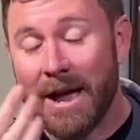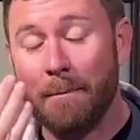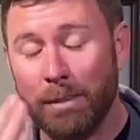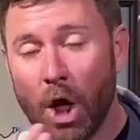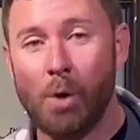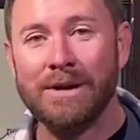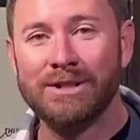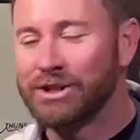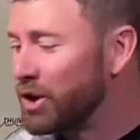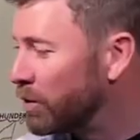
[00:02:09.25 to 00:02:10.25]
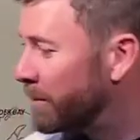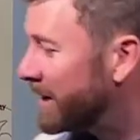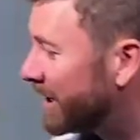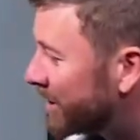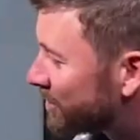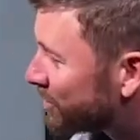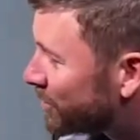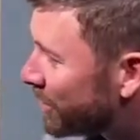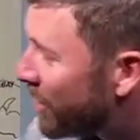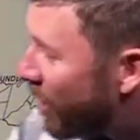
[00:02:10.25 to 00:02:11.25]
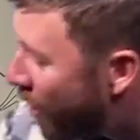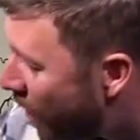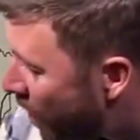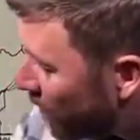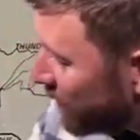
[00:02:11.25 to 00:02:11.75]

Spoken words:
Blowing snow will be a concern in all